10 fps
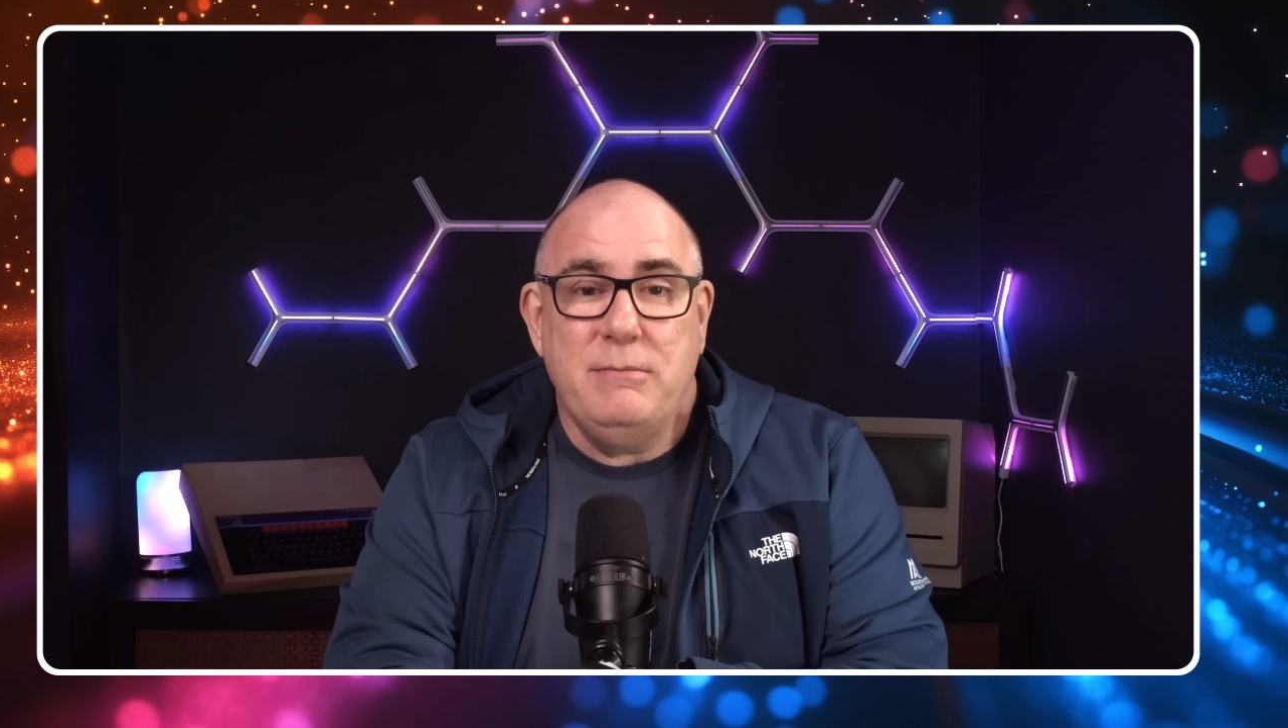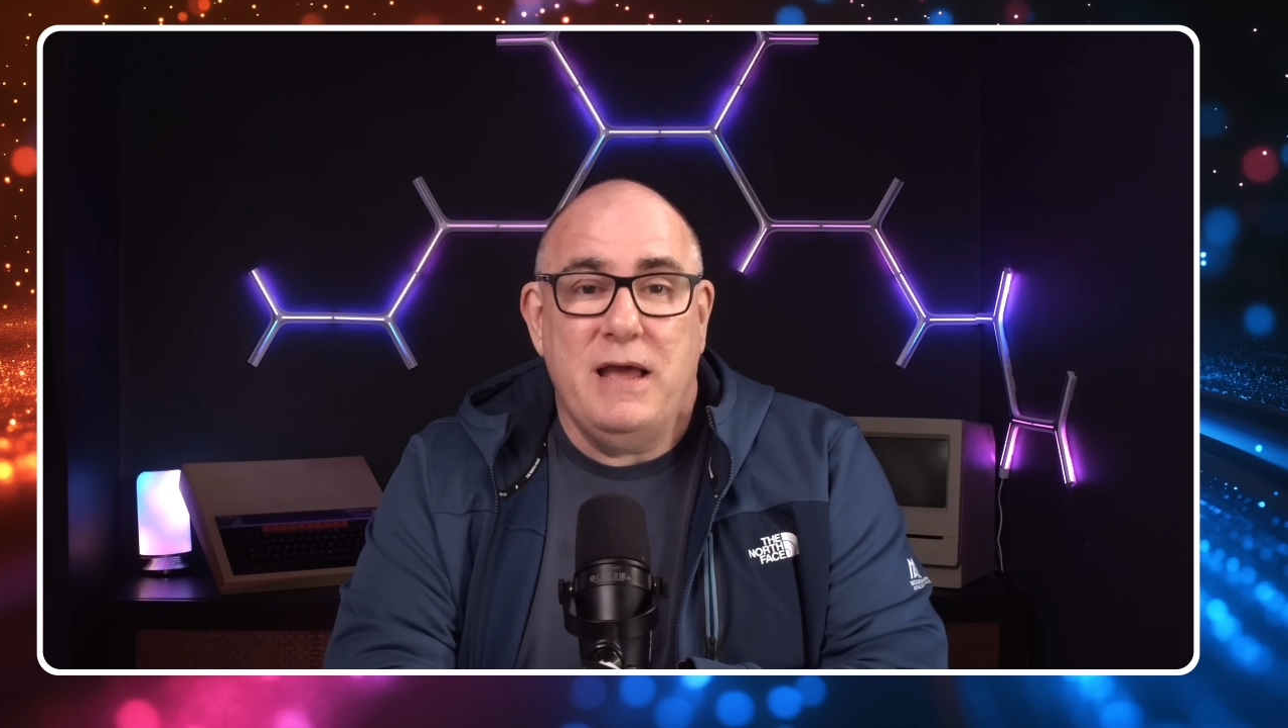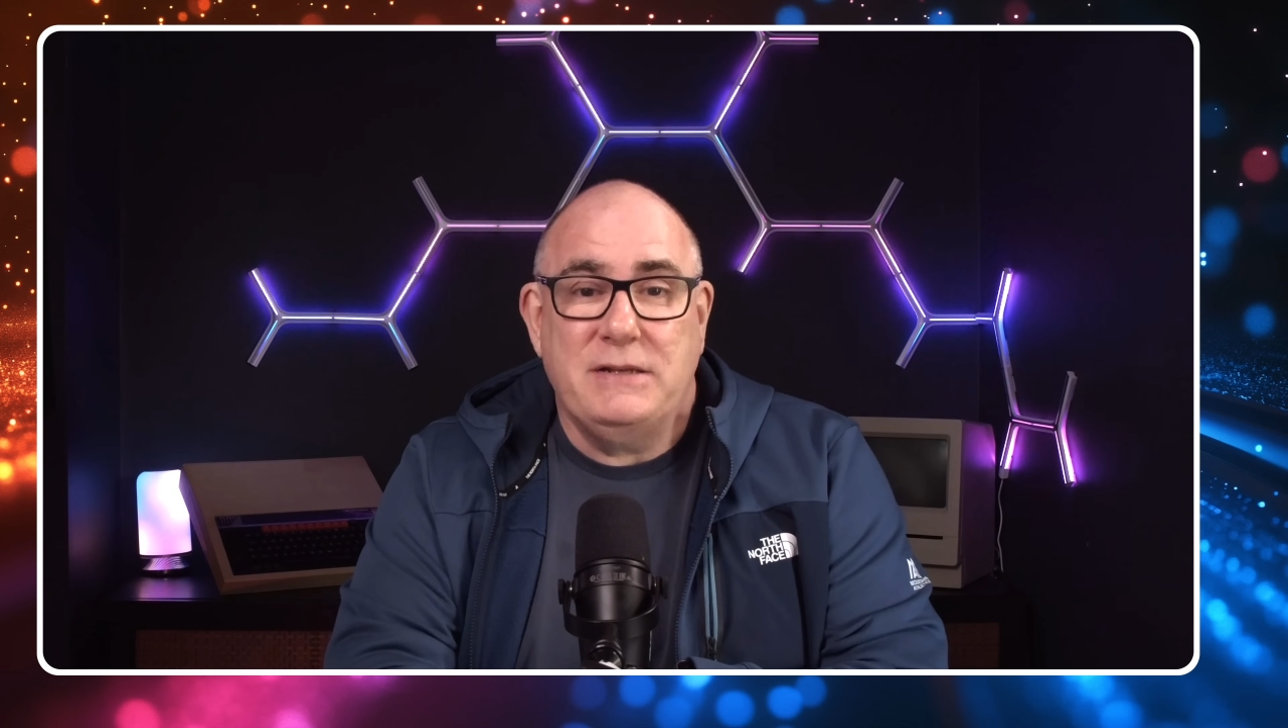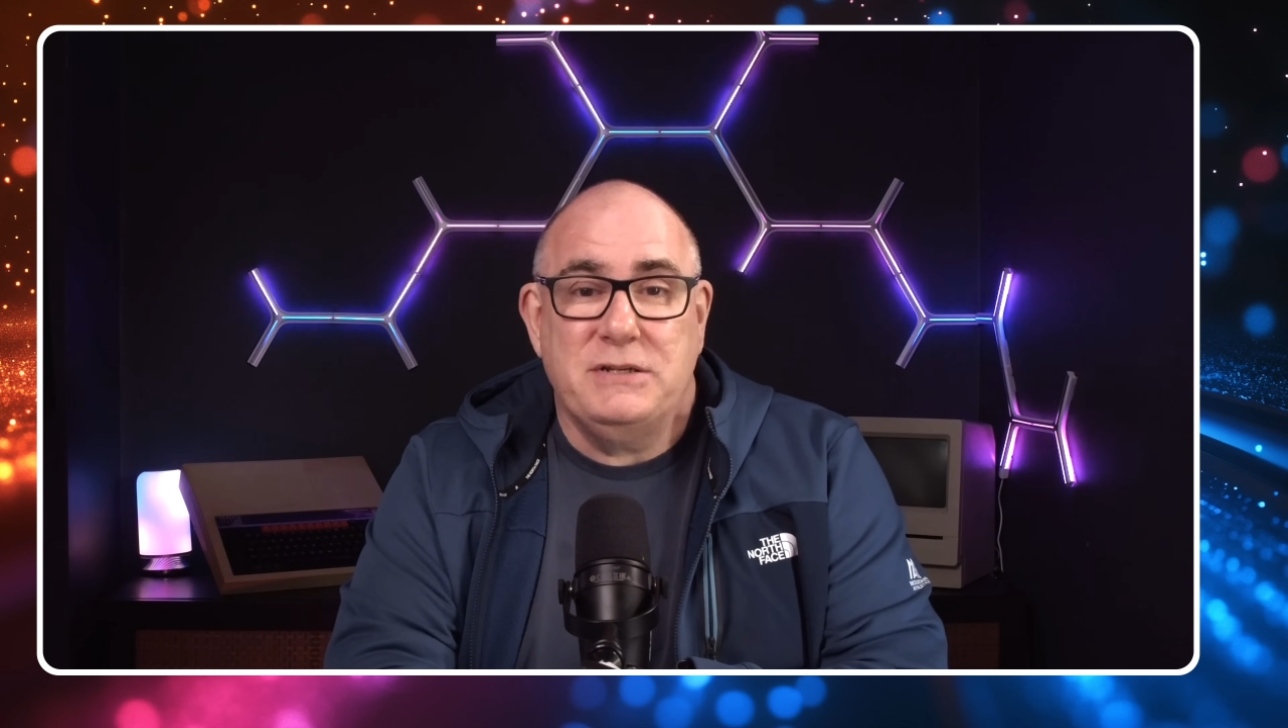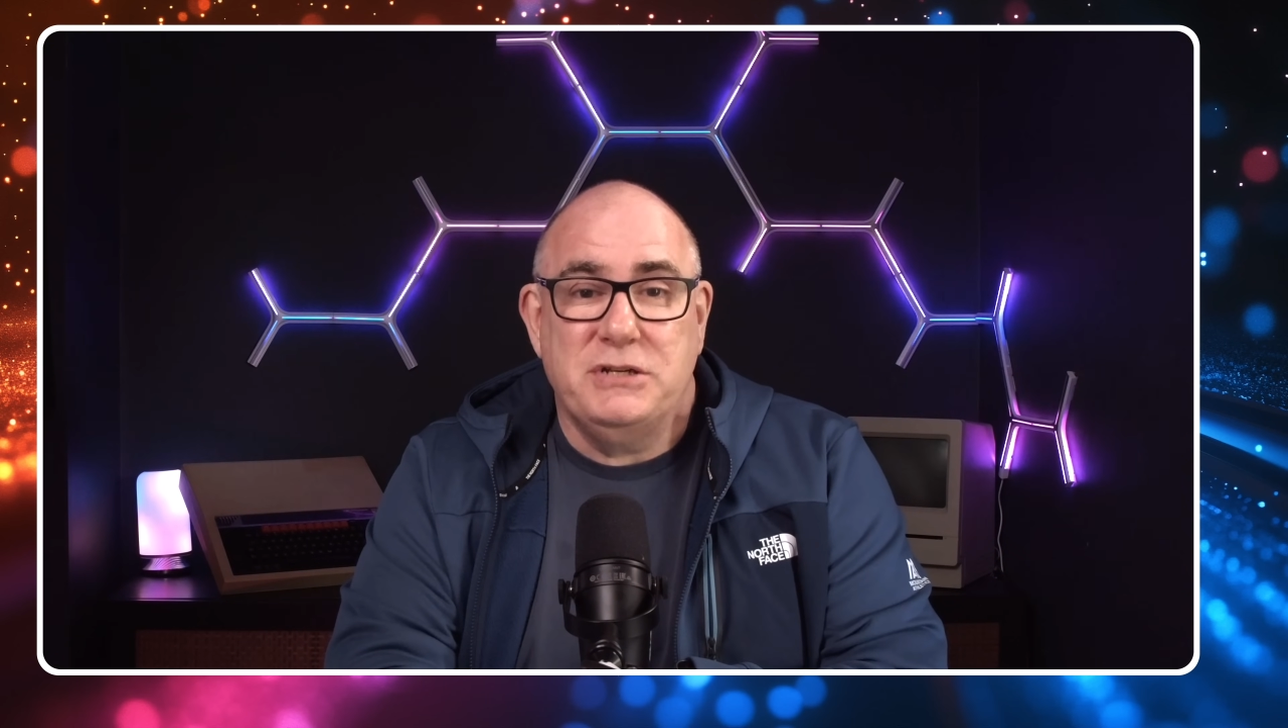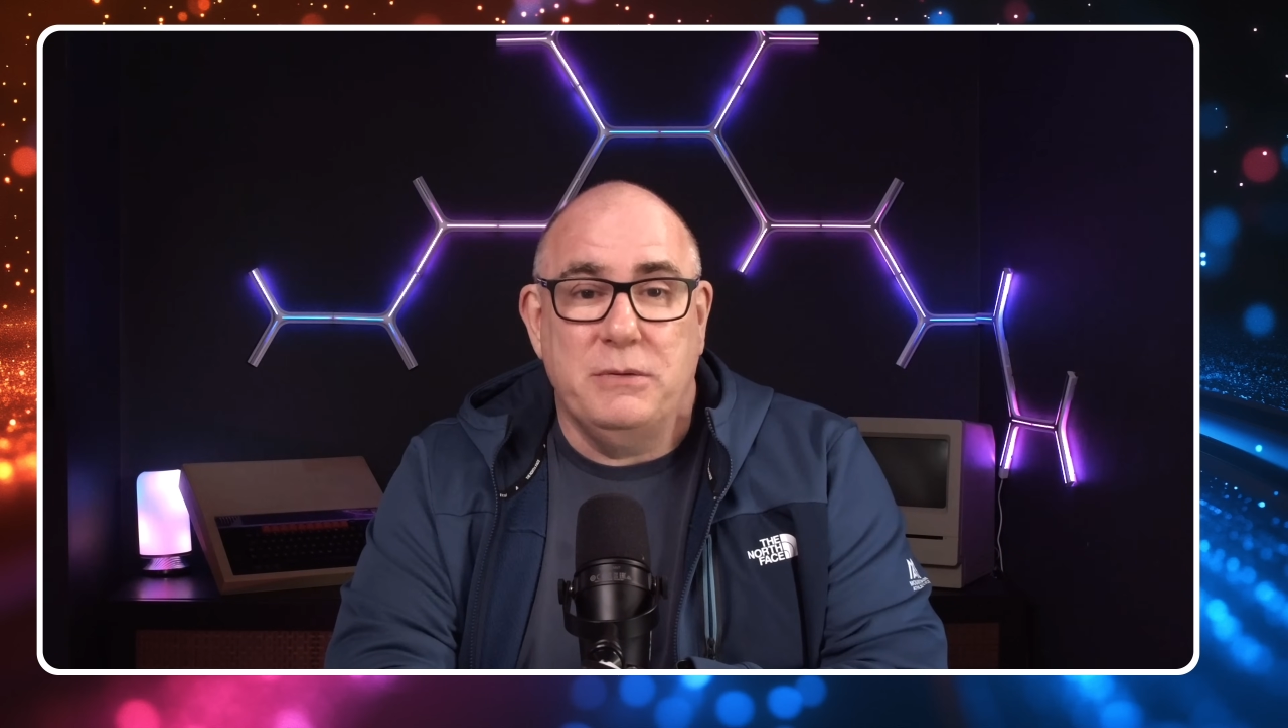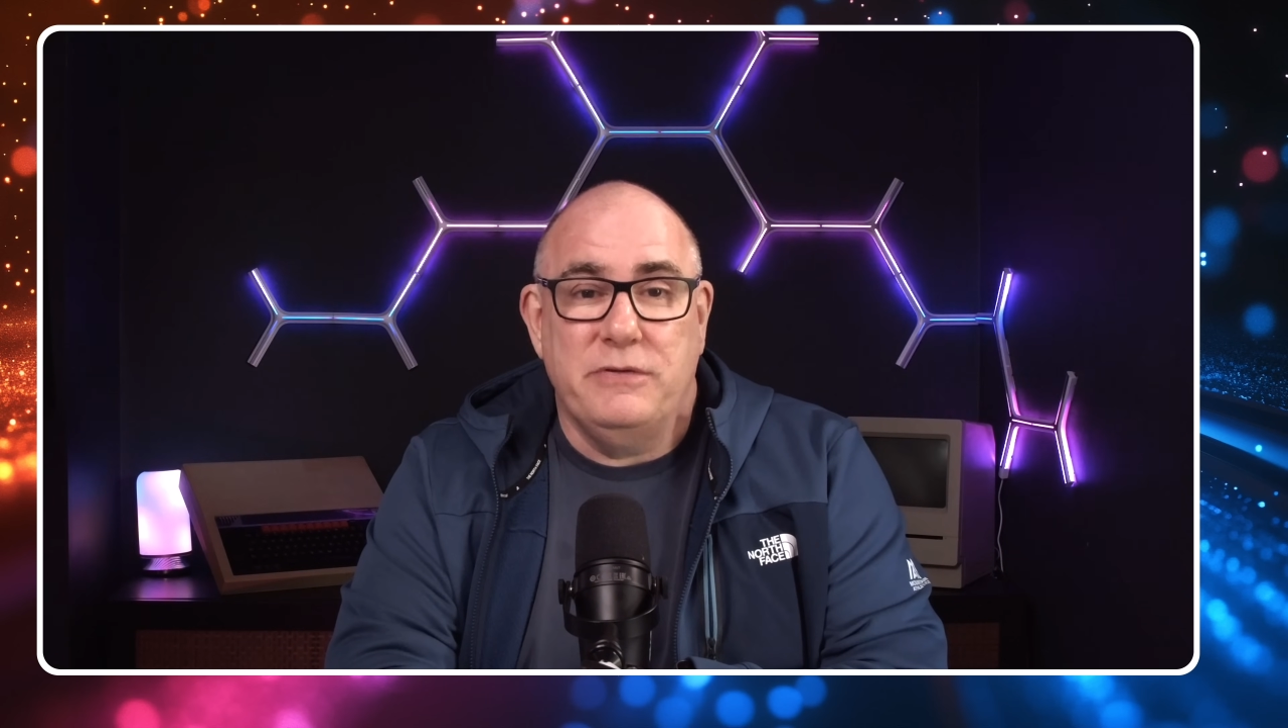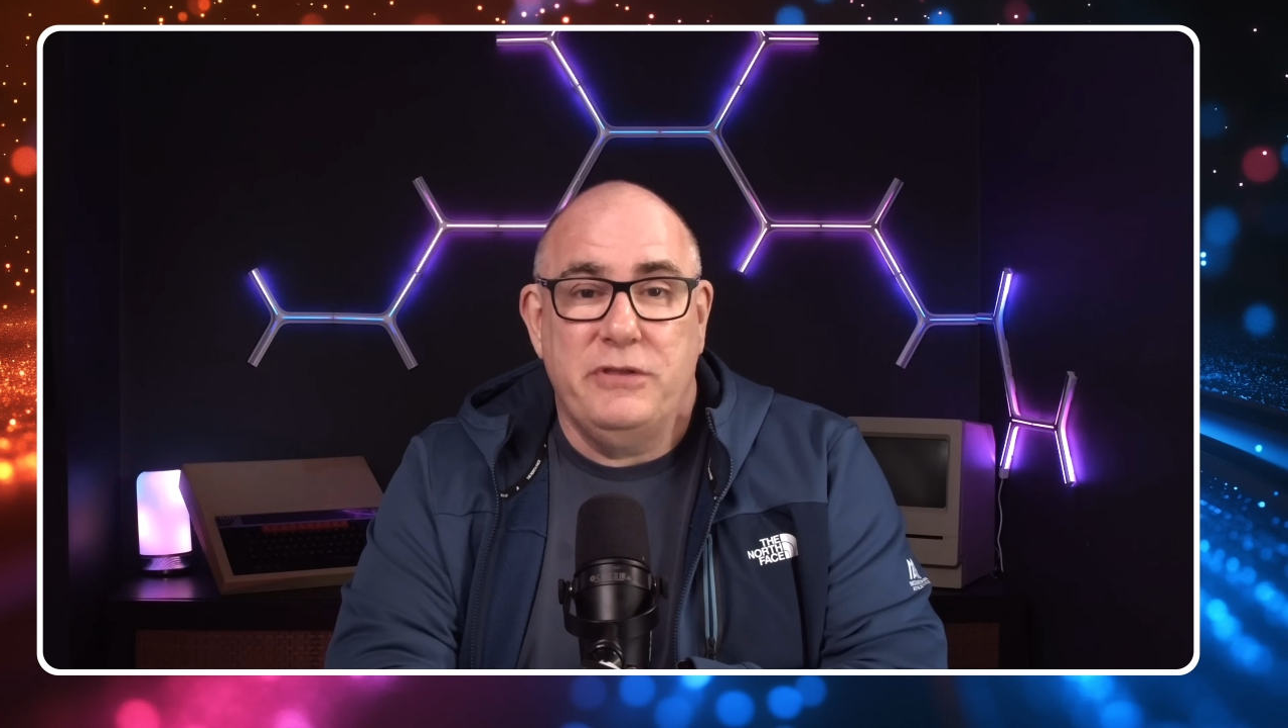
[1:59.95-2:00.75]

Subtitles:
latitude as